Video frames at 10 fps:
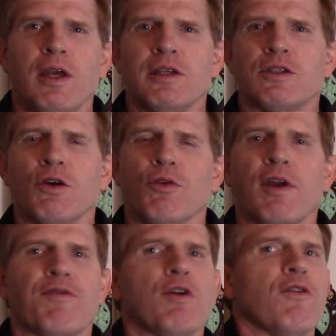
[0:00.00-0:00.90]
So
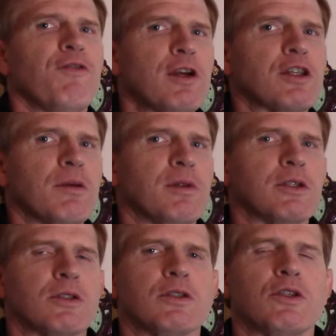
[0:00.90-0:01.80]
if they're at fingertip
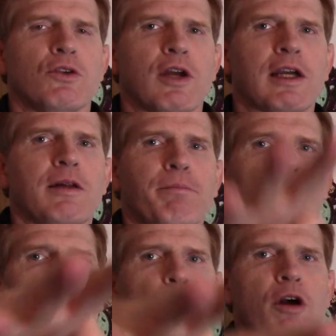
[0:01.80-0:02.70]
distance, you're not going to
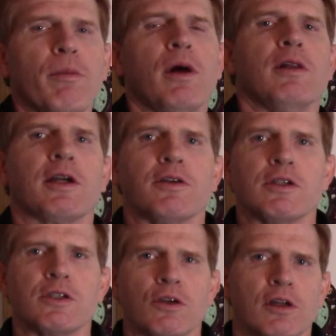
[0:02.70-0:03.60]
poke them like
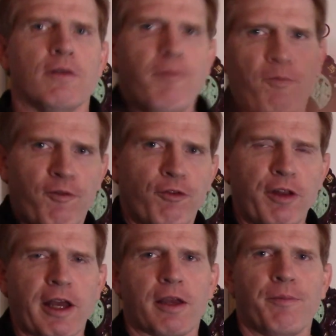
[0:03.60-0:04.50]
this, you're going to
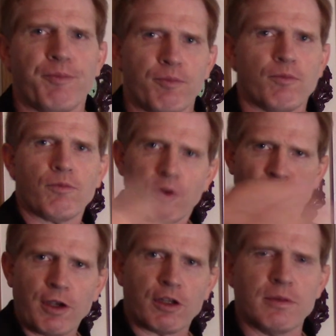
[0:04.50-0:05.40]
flick
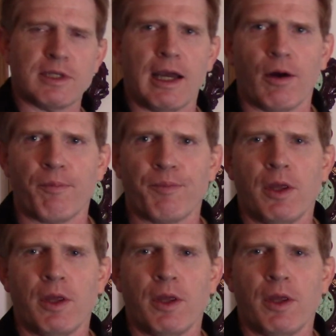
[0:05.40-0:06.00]
fingertips out.